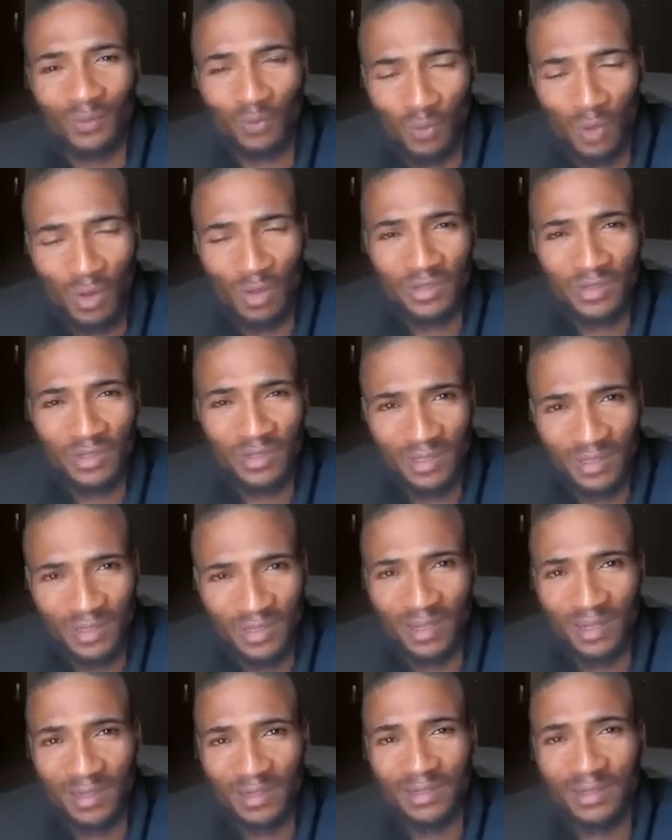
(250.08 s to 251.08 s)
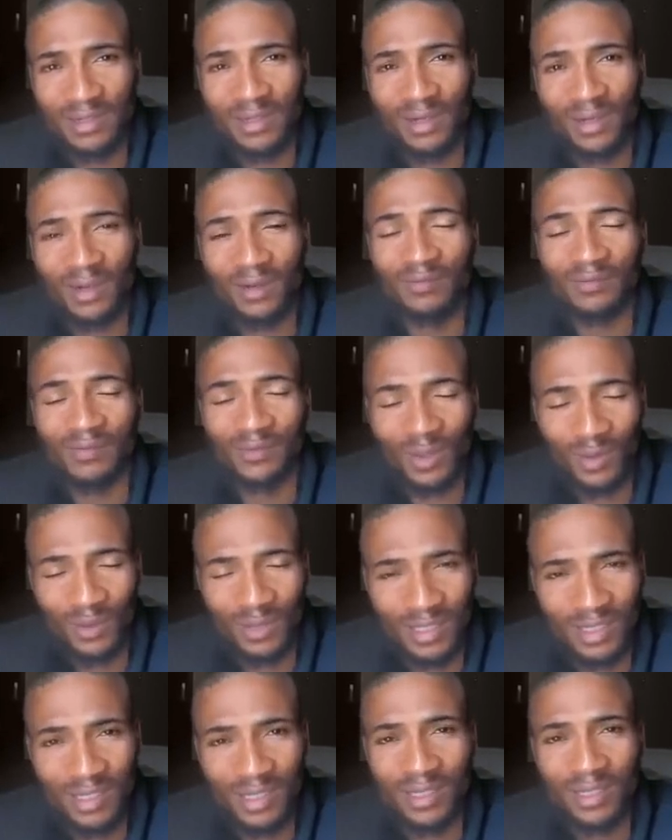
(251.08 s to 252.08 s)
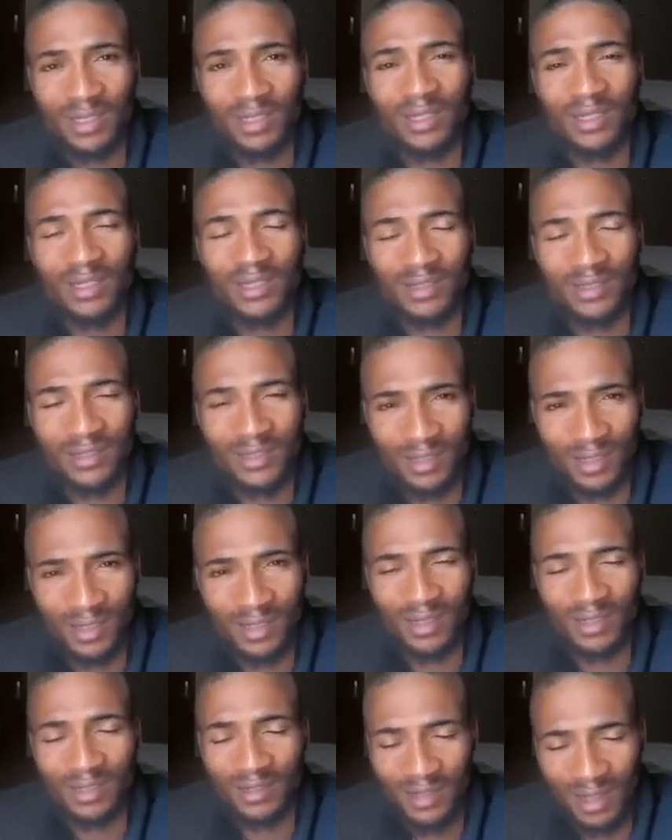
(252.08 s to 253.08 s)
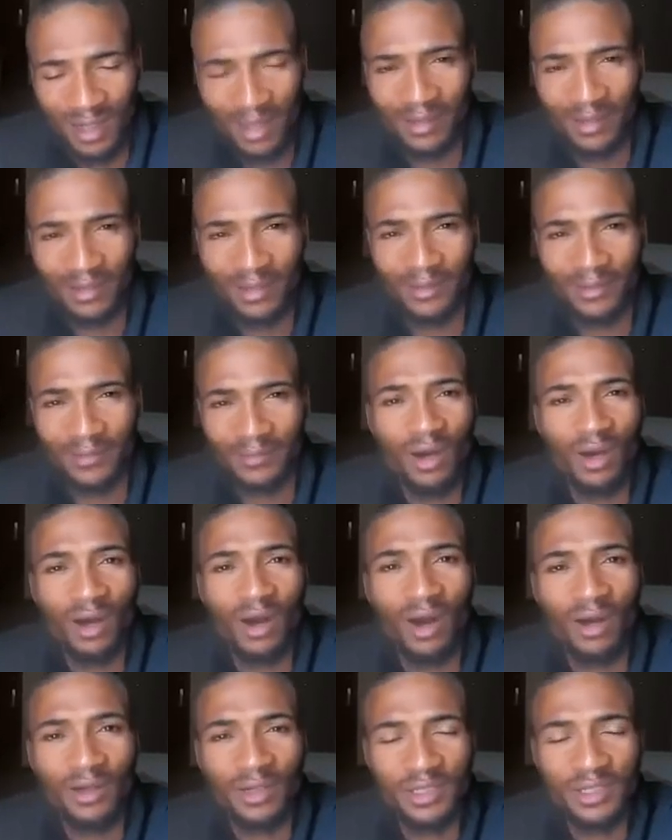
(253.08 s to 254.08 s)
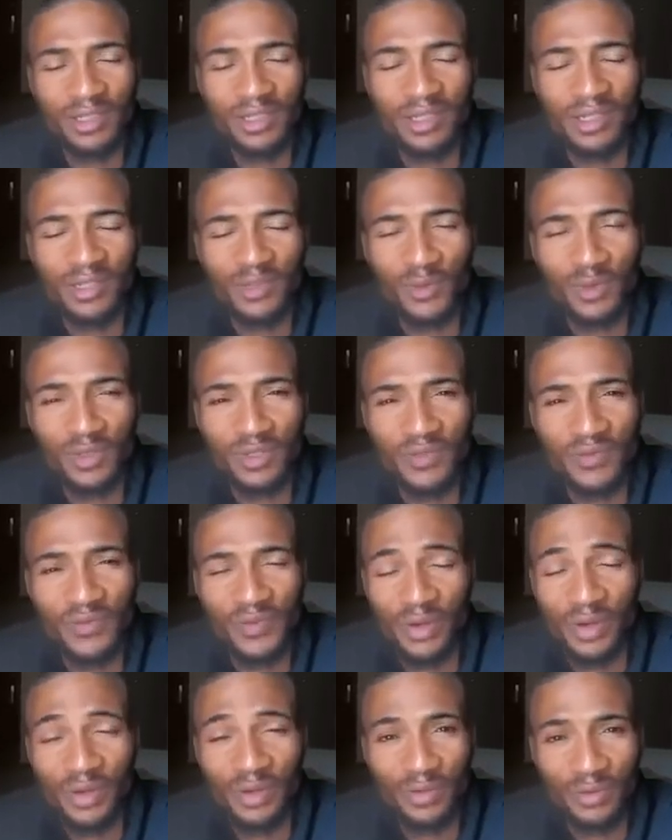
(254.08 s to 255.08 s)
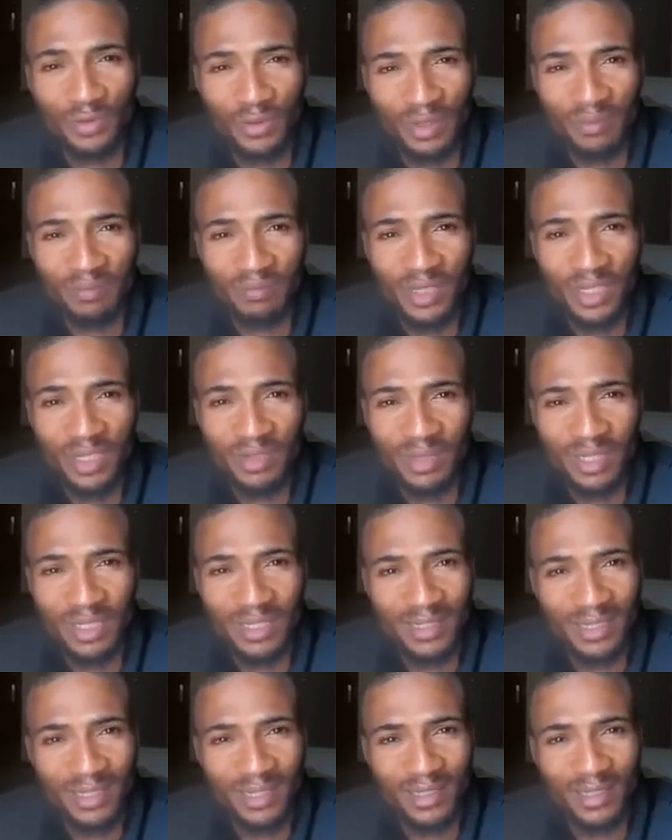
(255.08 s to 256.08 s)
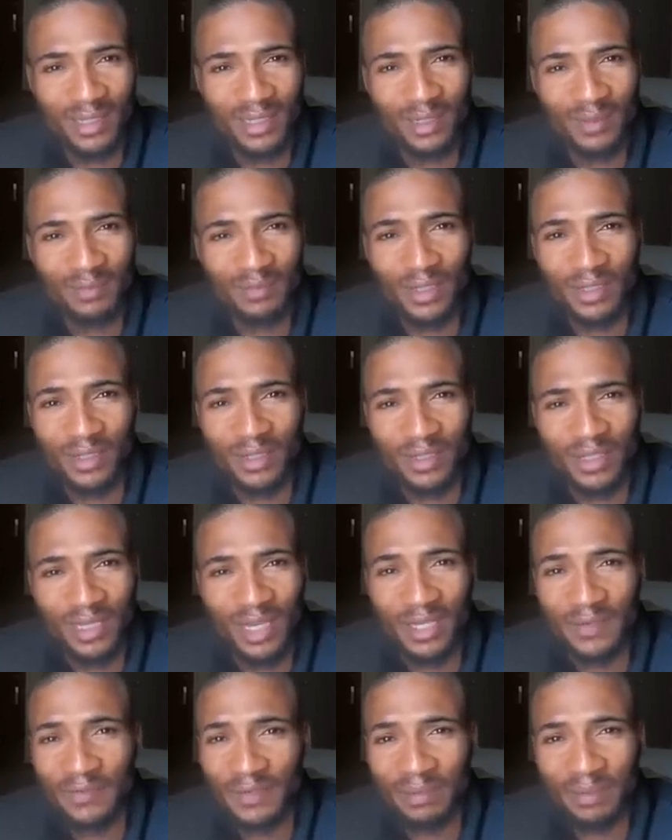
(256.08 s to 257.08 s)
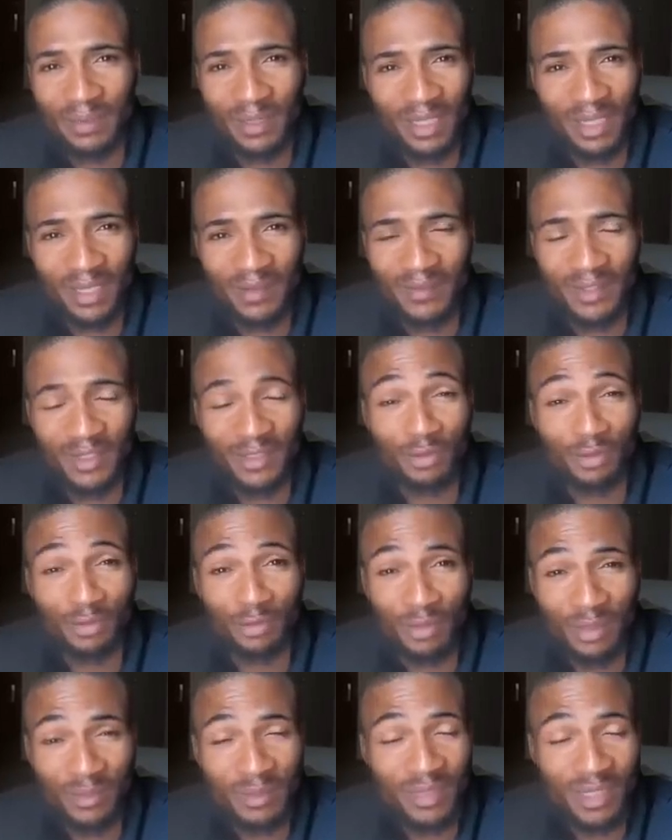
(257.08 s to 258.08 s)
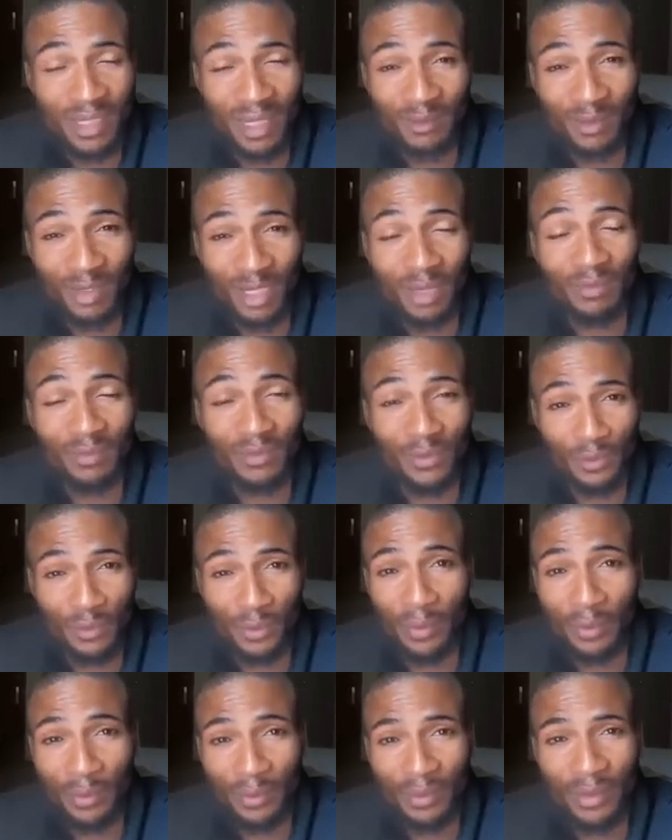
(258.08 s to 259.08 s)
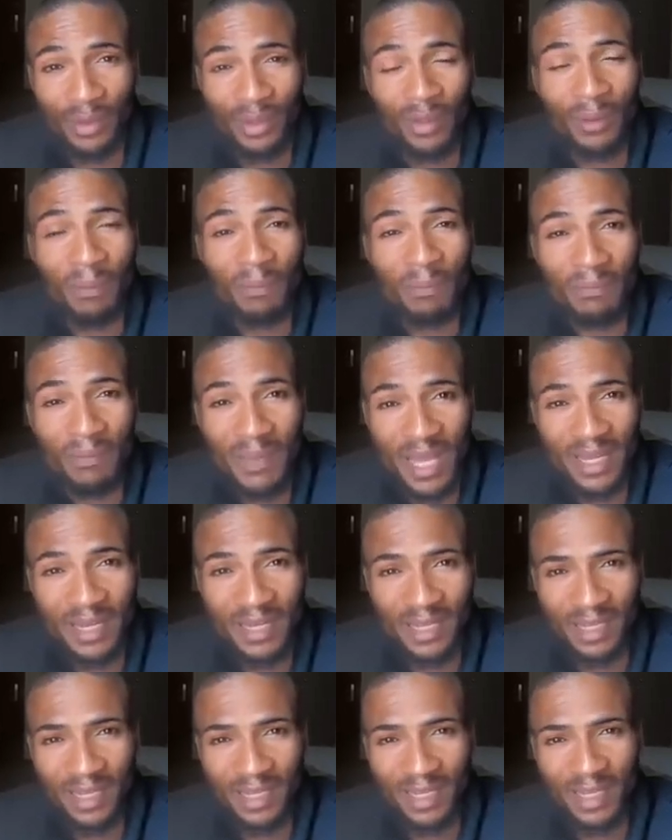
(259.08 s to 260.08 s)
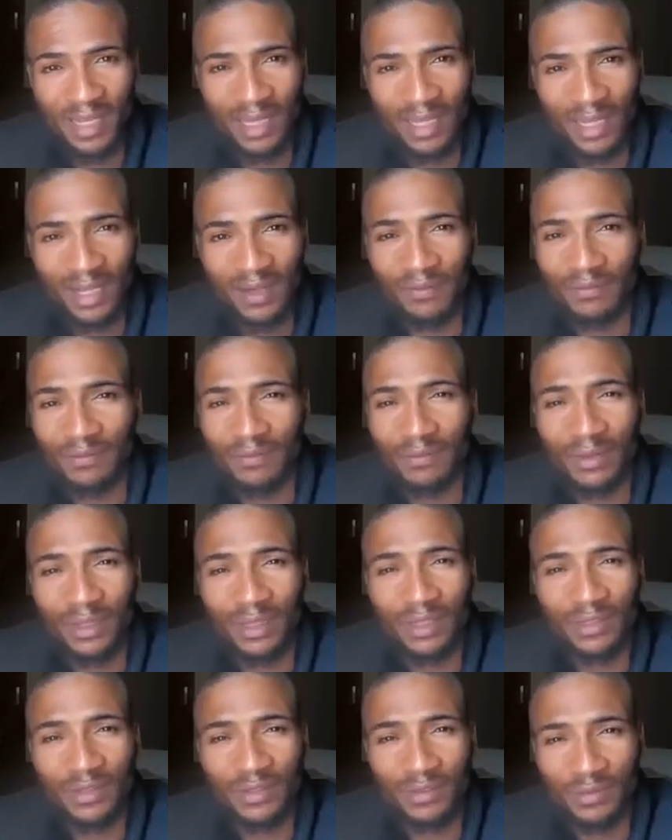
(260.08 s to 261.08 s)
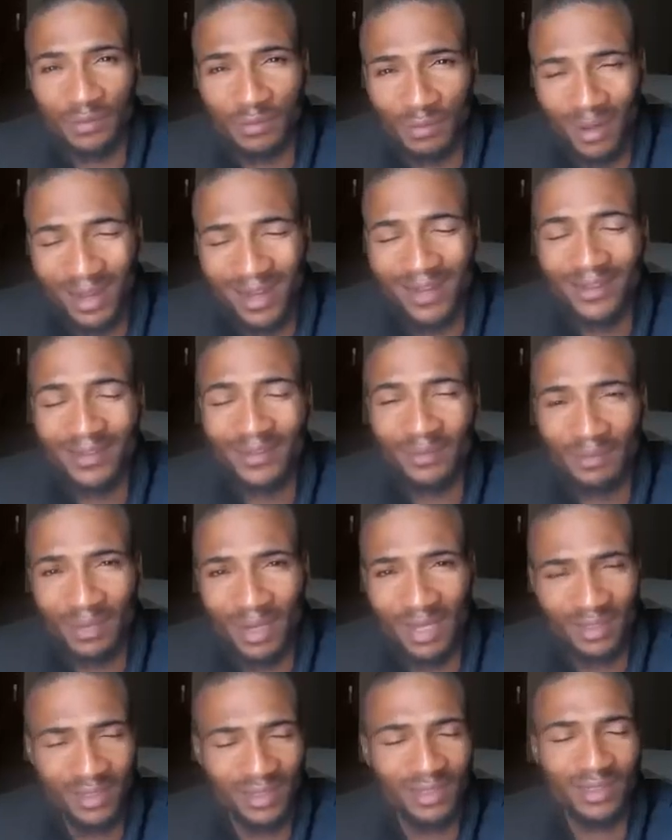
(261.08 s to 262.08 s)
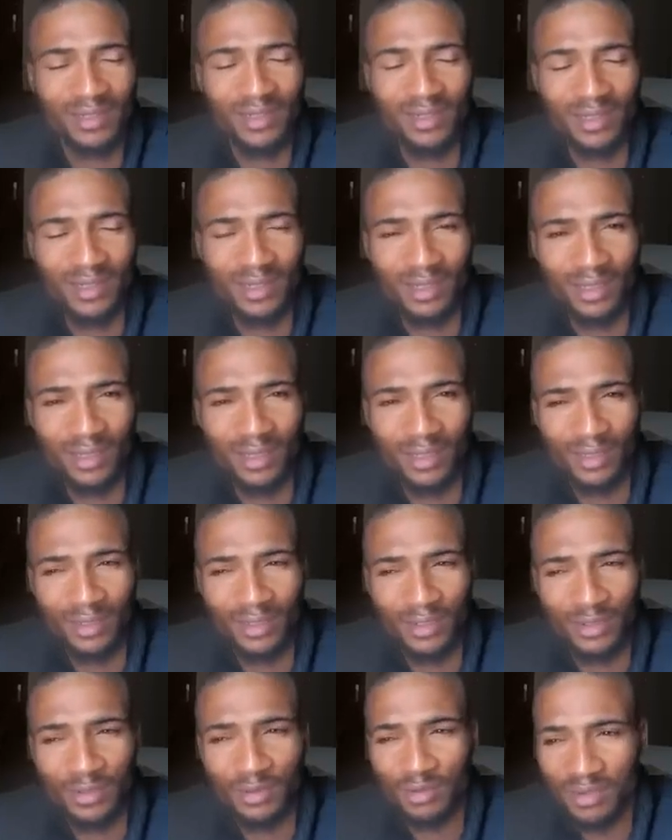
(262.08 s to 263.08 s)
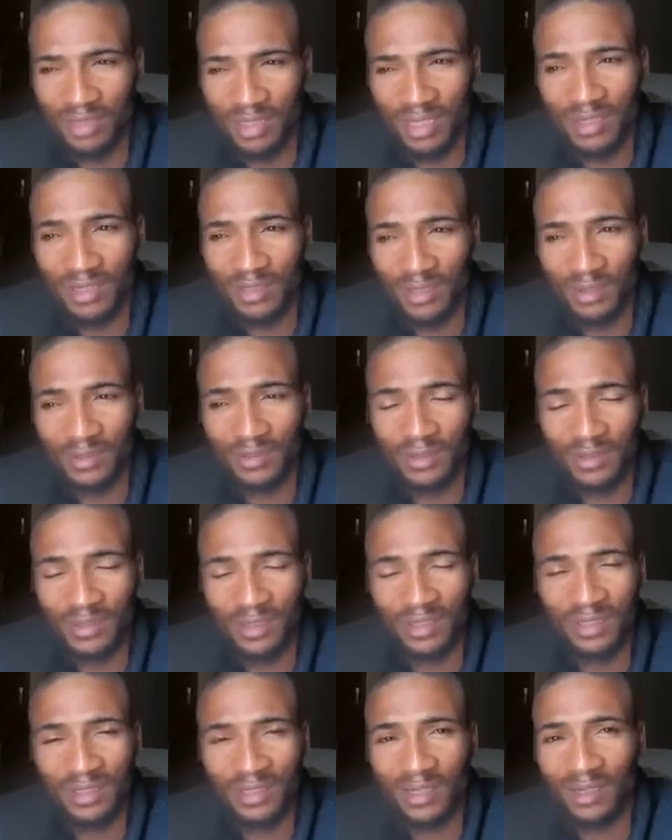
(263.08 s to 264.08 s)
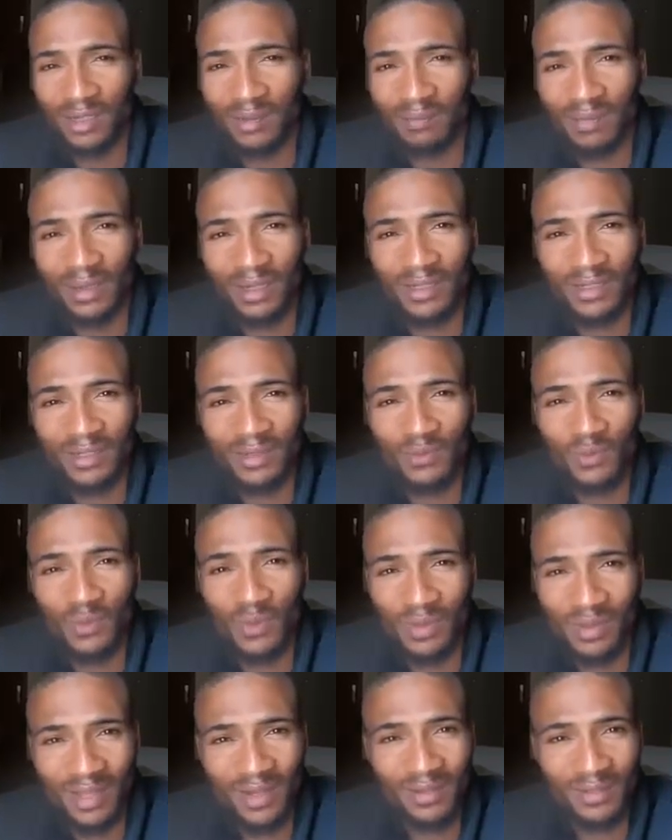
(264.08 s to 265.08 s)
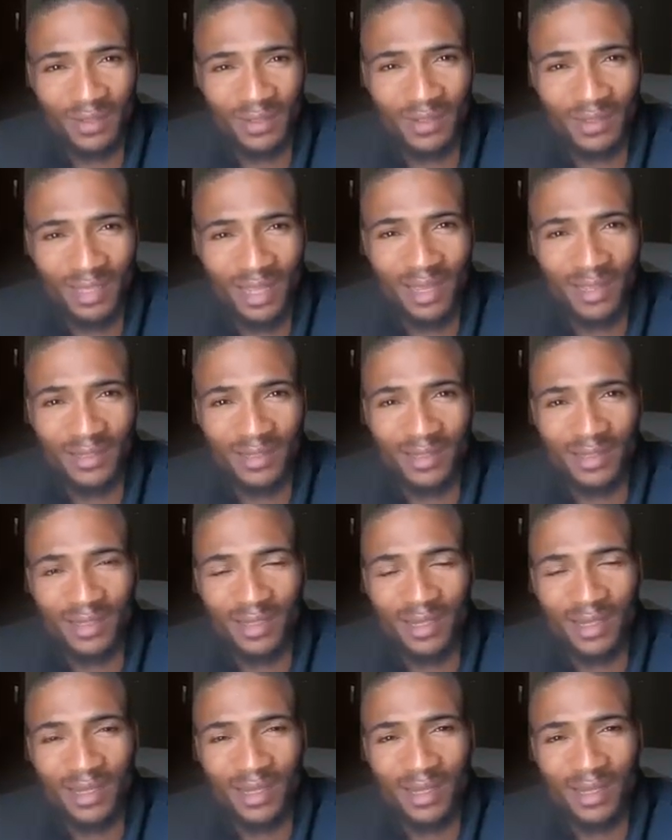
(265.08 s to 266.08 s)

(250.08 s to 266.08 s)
was the son of Dr. Zakir Naik. Honestly, it was a very great moment, because I never believed that dreams can come through. Many have really tried their best to see Dr. Zakir Naik, but without success.